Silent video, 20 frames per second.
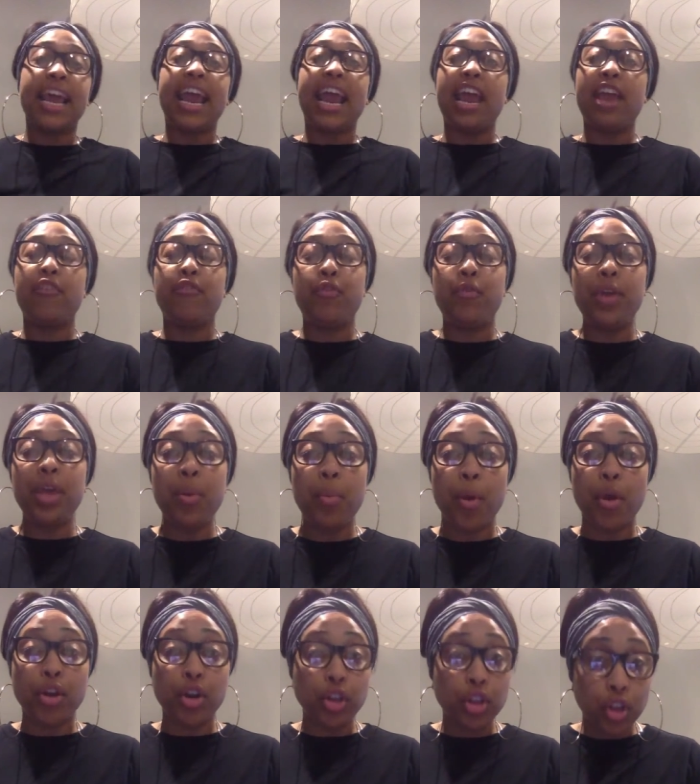If we
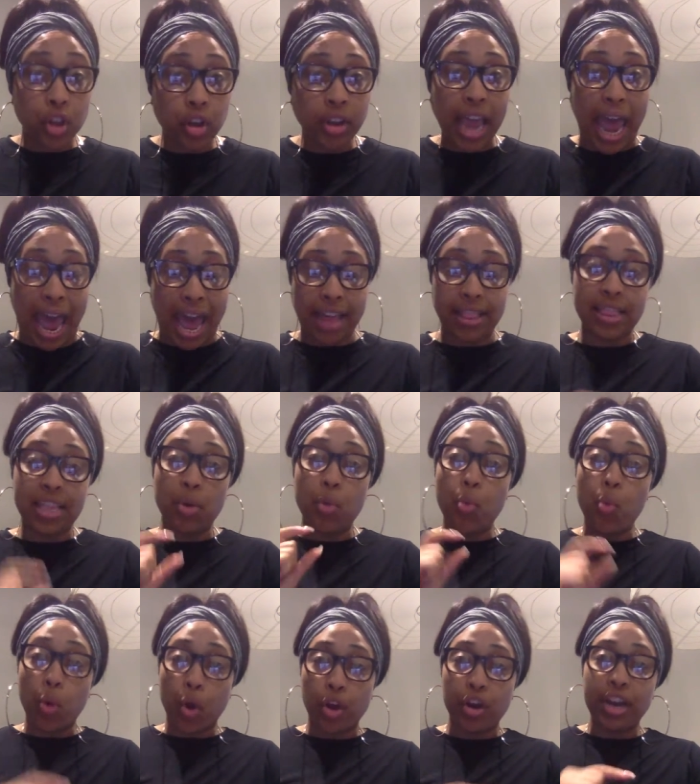were to look at the
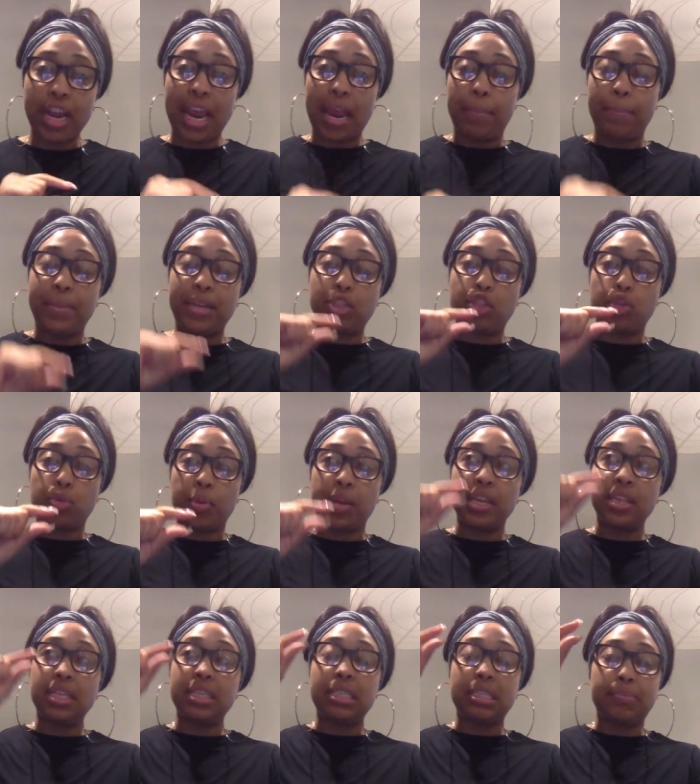word in
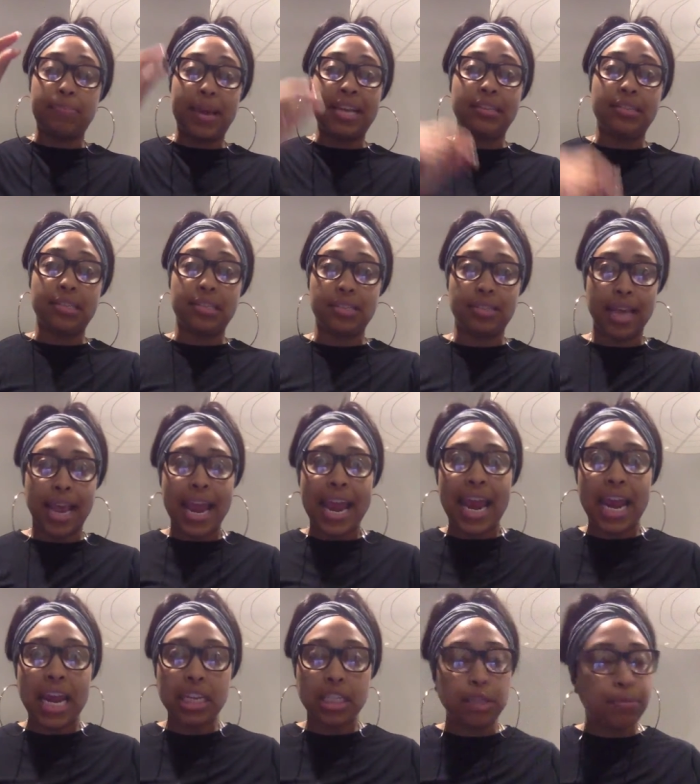between the spaces,
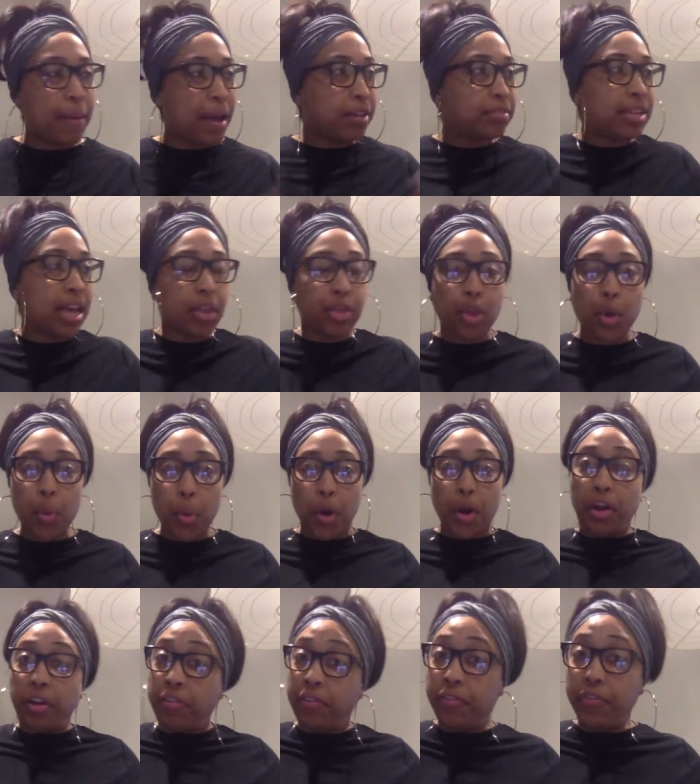it spells out the
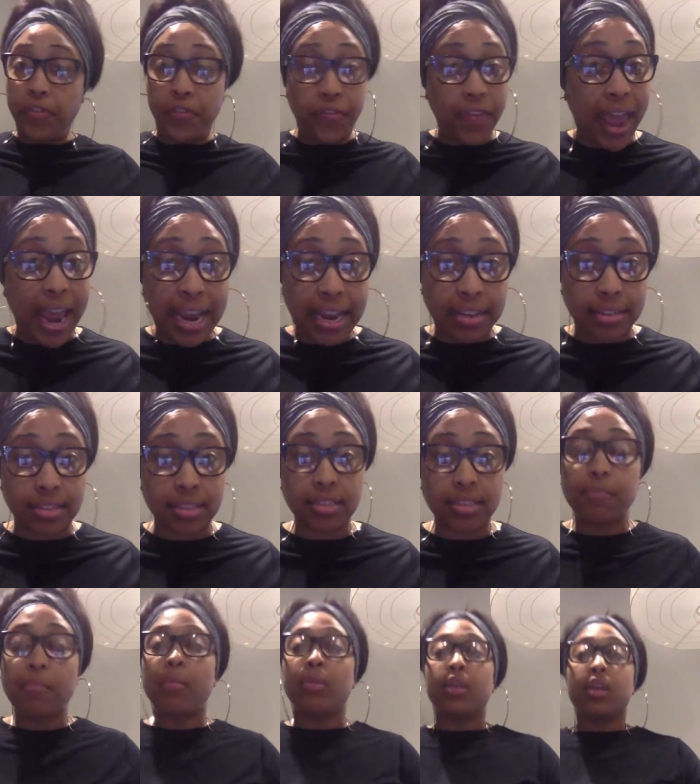word face.
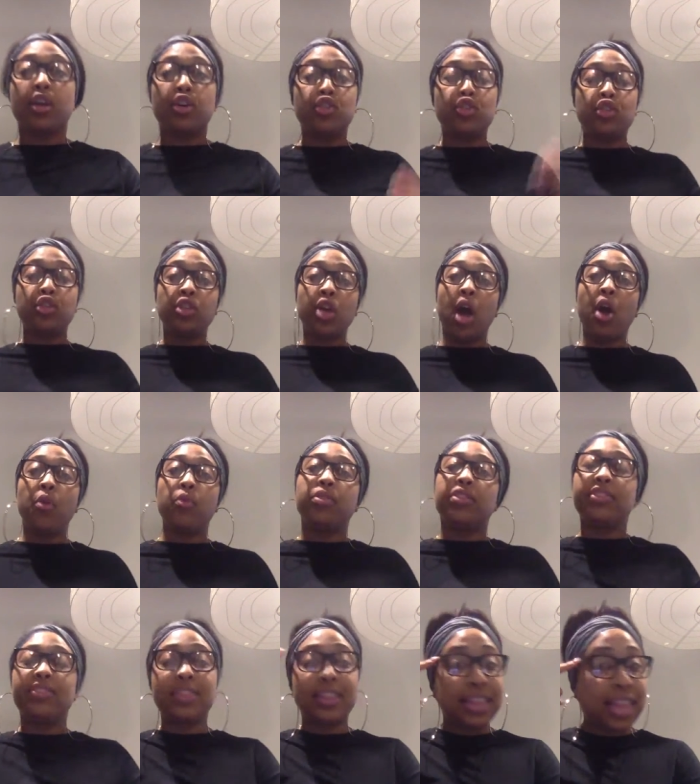So
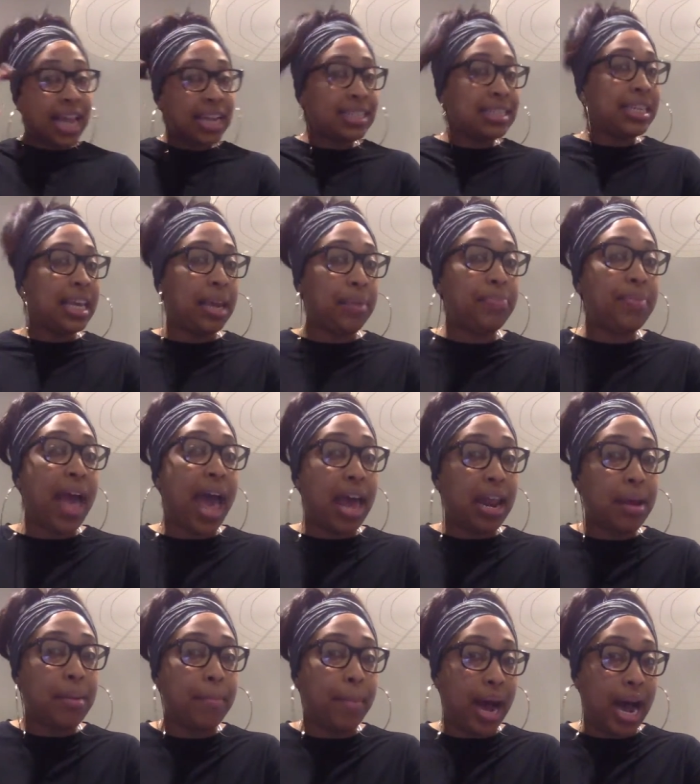let's keep that
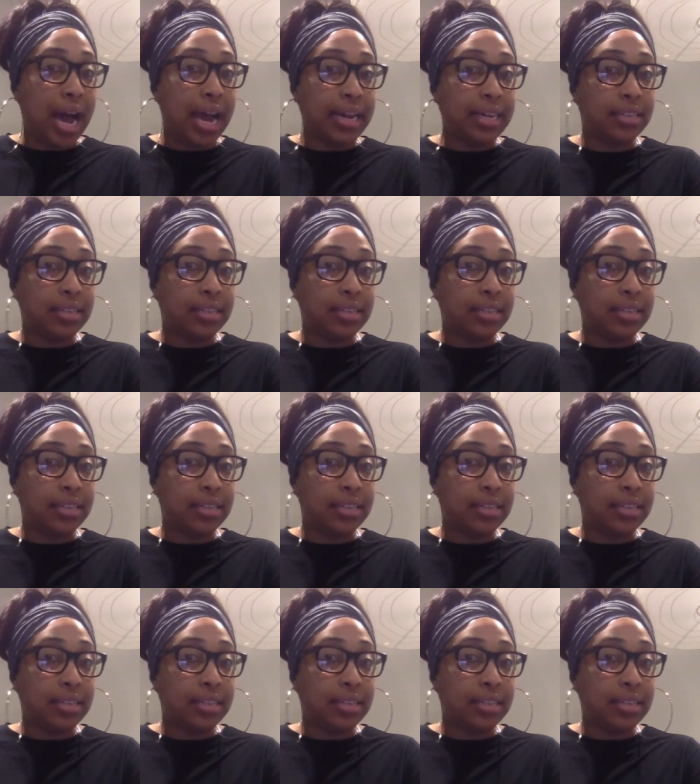in mind.